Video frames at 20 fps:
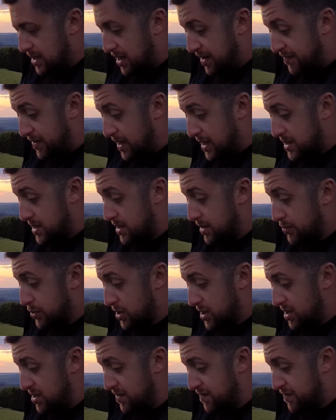Have you asked
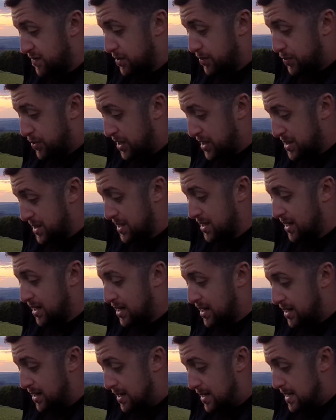Lamborghini for a press car?